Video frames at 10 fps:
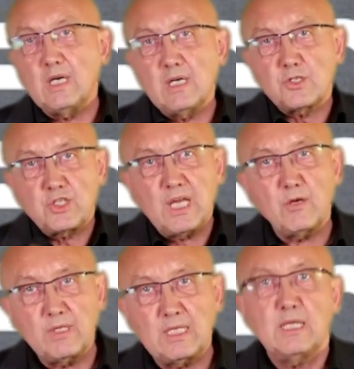a
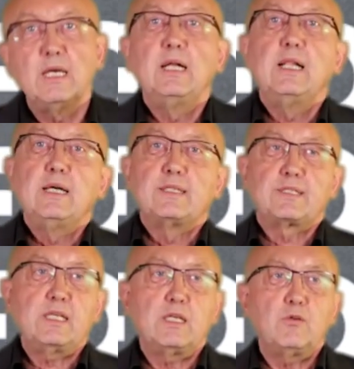sharing
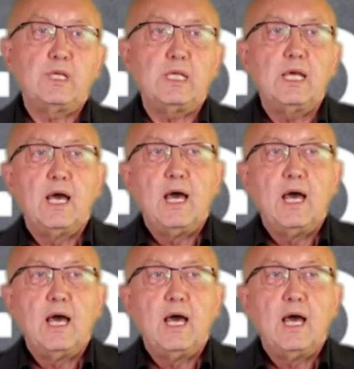scenery.